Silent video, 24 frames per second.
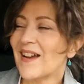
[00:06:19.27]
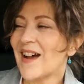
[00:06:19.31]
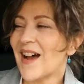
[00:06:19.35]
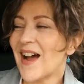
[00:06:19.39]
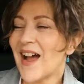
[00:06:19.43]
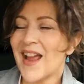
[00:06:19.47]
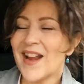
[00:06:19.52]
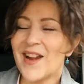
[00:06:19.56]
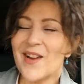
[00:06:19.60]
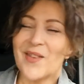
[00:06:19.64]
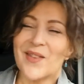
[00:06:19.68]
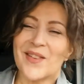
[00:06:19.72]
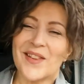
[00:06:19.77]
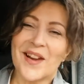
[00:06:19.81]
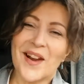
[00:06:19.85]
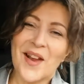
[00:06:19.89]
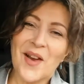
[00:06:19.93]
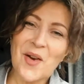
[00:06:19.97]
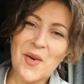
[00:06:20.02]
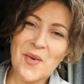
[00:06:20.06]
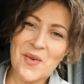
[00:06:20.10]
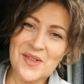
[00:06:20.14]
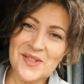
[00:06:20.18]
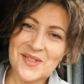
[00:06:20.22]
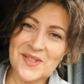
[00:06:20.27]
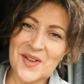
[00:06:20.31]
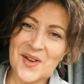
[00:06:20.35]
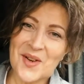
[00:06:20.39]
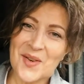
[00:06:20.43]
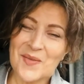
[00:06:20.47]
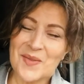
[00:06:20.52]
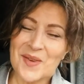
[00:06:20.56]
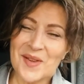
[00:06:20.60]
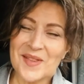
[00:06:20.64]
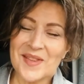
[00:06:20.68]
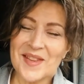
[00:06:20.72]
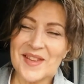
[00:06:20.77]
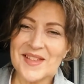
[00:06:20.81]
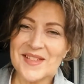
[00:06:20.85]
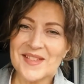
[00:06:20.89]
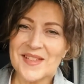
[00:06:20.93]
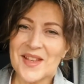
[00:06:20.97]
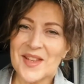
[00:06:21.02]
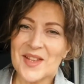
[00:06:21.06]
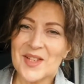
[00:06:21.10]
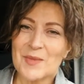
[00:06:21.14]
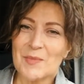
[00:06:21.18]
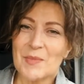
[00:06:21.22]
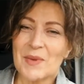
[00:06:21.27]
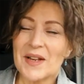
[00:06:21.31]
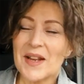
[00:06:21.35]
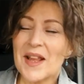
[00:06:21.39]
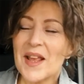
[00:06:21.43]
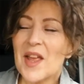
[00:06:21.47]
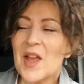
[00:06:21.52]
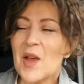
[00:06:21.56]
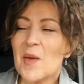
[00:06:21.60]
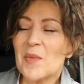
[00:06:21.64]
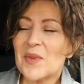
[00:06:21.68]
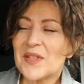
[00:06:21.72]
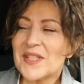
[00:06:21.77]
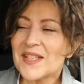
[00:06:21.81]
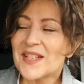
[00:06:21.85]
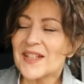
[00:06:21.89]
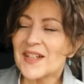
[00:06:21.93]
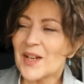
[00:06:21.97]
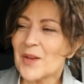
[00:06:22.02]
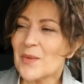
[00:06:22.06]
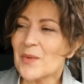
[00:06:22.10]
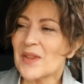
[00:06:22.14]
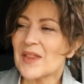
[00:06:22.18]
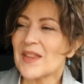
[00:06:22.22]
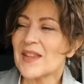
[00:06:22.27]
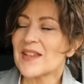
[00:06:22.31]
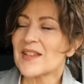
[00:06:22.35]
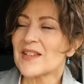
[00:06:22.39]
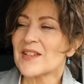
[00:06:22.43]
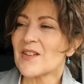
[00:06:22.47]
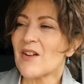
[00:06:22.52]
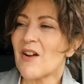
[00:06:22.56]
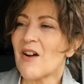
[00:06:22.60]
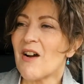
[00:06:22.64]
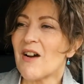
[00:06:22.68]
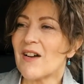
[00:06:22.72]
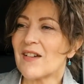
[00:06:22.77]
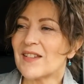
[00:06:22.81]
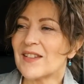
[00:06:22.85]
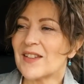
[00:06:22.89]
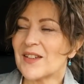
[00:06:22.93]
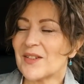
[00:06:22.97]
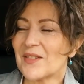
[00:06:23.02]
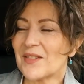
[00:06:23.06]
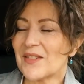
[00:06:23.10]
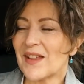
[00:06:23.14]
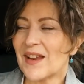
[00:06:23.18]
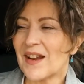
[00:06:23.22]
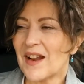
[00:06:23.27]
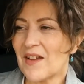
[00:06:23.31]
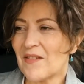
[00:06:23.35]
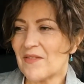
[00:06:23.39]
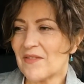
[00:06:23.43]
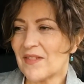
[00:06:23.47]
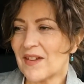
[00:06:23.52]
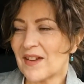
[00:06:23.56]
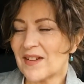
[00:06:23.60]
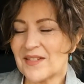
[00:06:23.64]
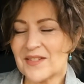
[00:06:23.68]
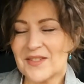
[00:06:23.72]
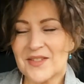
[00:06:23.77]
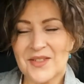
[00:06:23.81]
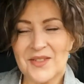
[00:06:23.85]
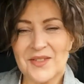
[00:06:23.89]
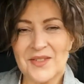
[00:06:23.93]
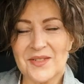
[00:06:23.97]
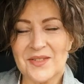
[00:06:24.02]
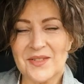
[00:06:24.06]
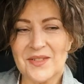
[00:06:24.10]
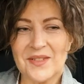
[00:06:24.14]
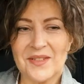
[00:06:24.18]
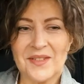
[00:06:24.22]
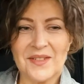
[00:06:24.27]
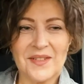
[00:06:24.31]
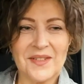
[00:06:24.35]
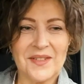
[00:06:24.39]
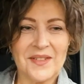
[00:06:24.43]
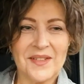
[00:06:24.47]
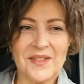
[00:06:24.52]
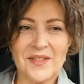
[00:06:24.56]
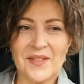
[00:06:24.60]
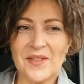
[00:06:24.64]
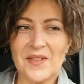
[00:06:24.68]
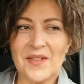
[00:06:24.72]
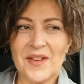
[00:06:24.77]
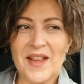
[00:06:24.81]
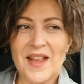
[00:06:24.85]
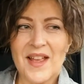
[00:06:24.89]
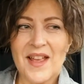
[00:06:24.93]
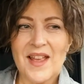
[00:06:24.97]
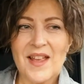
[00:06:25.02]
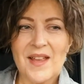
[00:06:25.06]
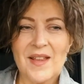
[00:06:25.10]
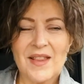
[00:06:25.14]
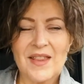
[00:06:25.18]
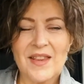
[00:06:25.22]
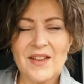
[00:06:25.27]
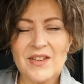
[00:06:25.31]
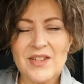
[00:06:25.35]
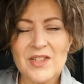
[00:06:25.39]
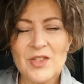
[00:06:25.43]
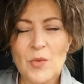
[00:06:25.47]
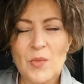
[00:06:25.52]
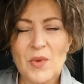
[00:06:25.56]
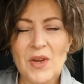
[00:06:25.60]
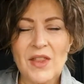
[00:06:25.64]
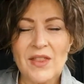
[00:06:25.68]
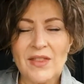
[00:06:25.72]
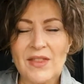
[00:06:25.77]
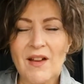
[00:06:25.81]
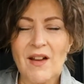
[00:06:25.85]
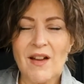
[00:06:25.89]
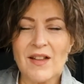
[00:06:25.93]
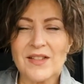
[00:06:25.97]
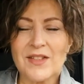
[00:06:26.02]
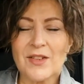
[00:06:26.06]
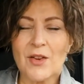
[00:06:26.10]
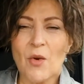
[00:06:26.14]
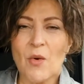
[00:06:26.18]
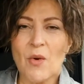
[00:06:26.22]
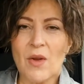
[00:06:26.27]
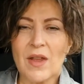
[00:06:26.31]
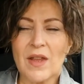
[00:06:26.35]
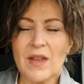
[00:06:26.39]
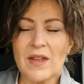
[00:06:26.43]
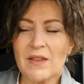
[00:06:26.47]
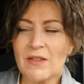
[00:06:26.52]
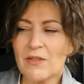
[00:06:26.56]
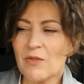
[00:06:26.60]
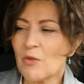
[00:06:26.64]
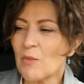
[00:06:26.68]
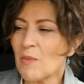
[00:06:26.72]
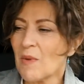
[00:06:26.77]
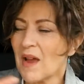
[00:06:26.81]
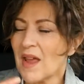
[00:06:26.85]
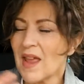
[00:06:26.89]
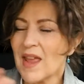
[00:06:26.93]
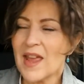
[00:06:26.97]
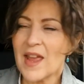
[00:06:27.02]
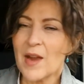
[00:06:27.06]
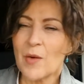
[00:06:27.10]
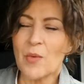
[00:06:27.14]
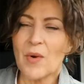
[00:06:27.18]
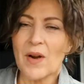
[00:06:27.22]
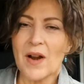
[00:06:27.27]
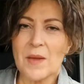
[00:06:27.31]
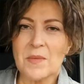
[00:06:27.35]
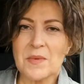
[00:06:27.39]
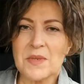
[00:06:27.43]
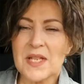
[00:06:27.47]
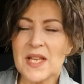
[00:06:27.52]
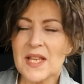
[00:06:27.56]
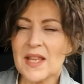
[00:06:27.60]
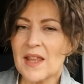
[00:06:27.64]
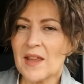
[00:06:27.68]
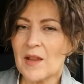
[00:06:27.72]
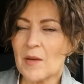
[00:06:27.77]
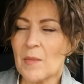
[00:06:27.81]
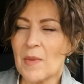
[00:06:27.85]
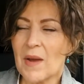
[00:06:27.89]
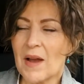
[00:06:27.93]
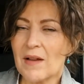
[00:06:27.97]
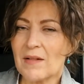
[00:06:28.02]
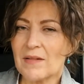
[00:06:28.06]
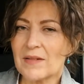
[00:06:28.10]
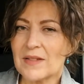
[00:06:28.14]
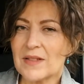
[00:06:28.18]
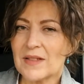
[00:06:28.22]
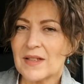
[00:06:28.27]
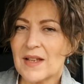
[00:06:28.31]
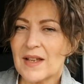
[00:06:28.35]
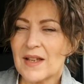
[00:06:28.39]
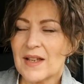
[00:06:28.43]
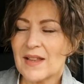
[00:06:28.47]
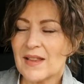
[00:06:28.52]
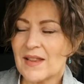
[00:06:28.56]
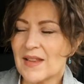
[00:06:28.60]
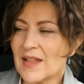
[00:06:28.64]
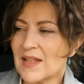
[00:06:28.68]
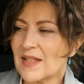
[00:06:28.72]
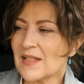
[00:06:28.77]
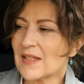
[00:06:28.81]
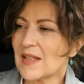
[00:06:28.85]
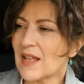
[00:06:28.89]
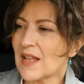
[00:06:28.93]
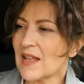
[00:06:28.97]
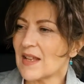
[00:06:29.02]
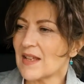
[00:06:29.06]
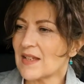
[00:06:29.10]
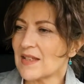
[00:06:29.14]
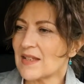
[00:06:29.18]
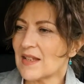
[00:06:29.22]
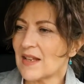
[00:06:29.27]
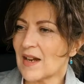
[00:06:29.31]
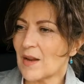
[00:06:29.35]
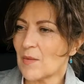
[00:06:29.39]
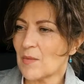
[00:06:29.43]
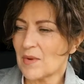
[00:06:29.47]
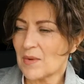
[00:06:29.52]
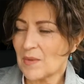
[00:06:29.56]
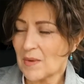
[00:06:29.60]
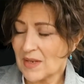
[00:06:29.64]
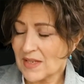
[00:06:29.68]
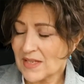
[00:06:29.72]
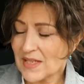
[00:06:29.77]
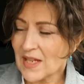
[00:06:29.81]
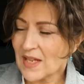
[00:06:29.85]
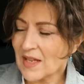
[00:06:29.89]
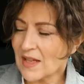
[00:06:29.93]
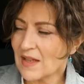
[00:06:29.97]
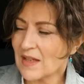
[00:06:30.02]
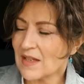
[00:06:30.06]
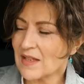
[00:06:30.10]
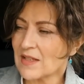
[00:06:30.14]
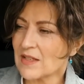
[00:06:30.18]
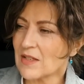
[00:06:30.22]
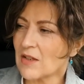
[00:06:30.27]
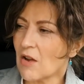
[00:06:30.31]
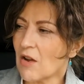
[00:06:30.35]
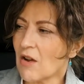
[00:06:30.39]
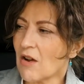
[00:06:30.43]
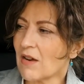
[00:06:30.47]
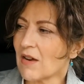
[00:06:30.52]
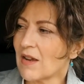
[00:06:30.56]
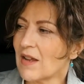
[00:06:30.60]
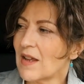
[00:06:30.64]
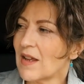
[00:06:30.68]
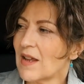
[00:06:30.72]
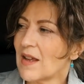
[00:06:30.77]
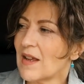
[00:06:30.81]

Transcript: I know that I always talk about these things, but particularly with this song, that I've gotten, there are so many thoughts going through my head when I'm singing about these things, and when I'm singing this song.